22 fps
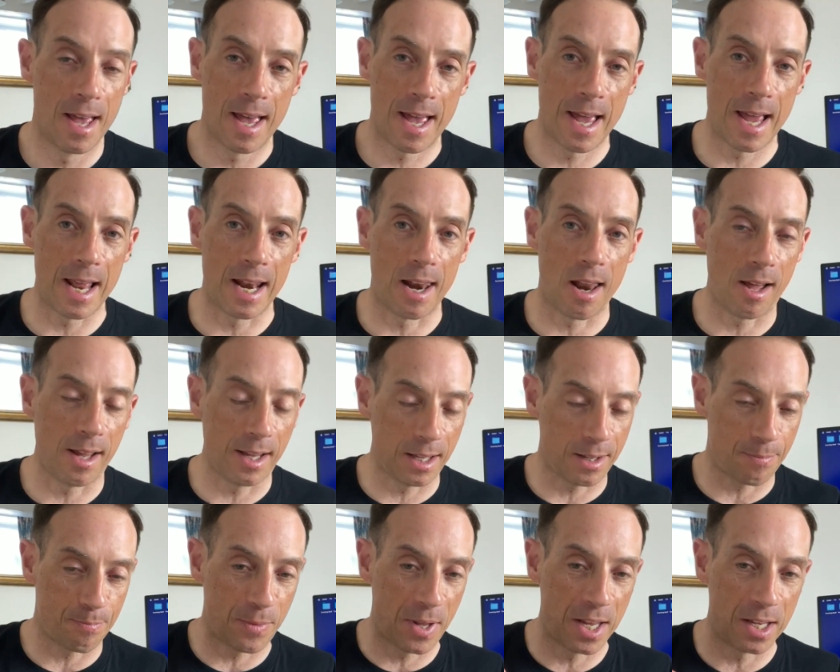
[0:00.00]
hit
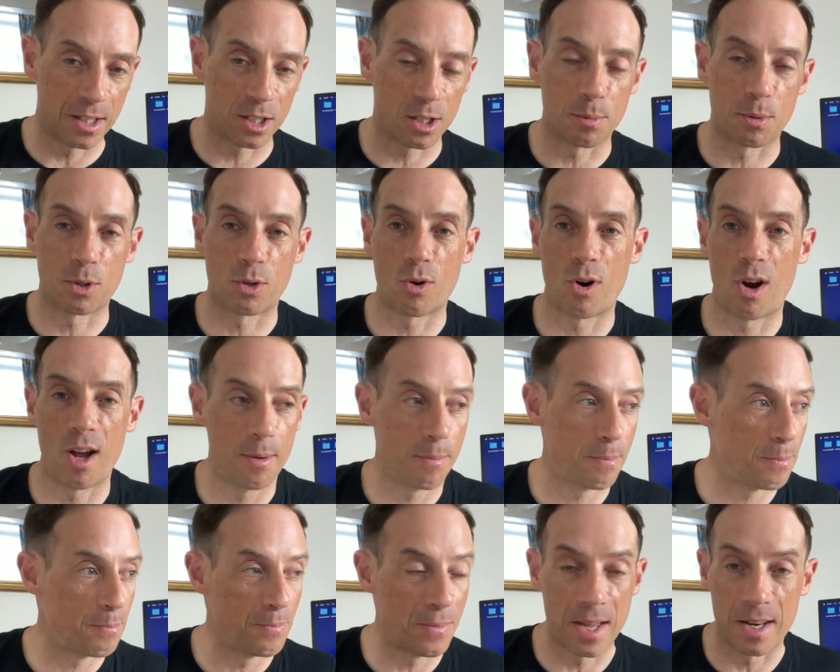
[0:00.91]
like, hit
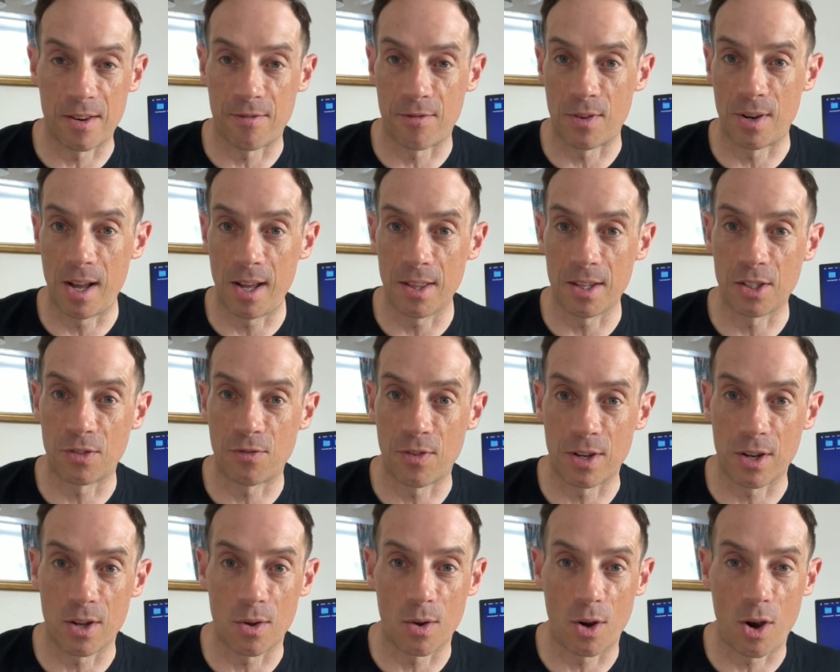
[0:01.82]
subscribe. And if you like this
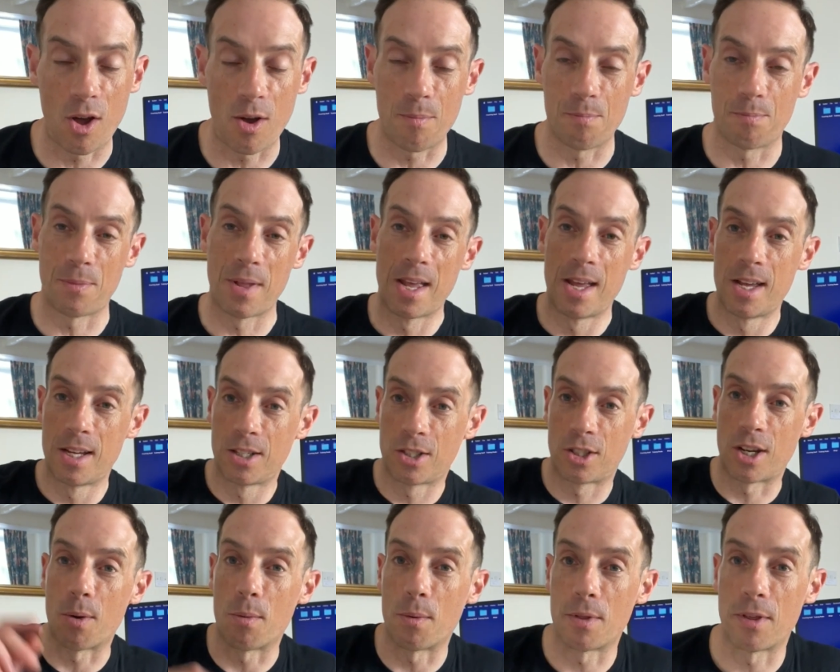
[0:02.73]
video a lot,
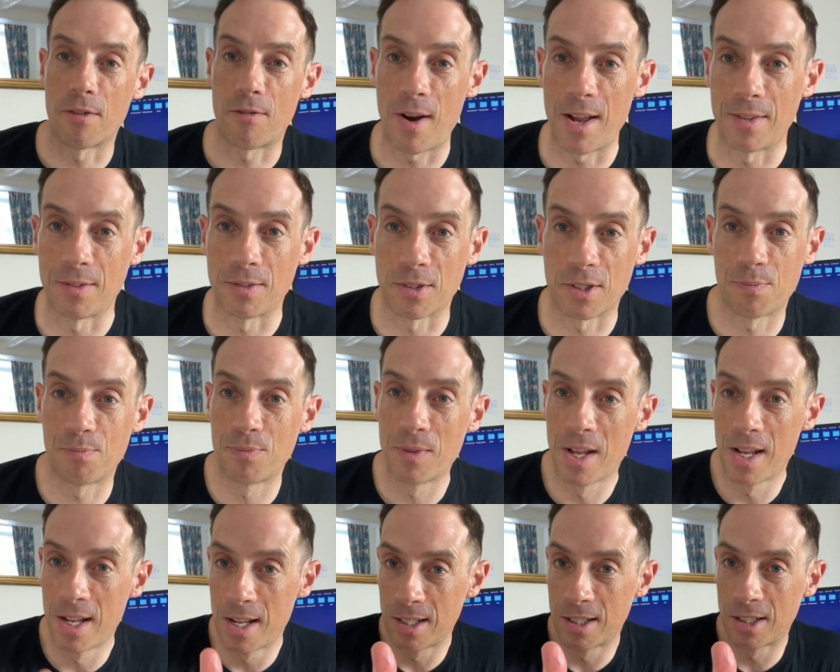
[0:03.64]
share with your friends.
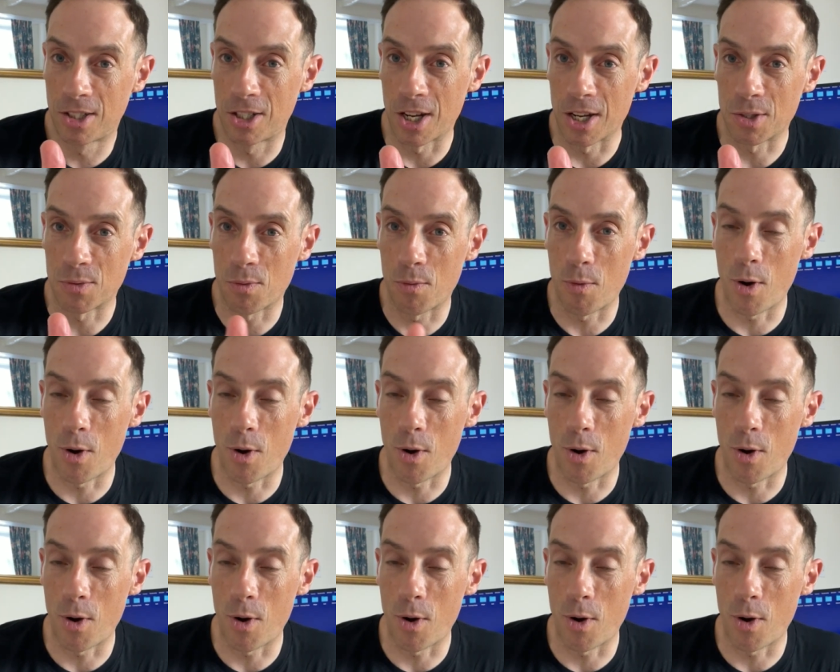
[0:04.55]
Cheers for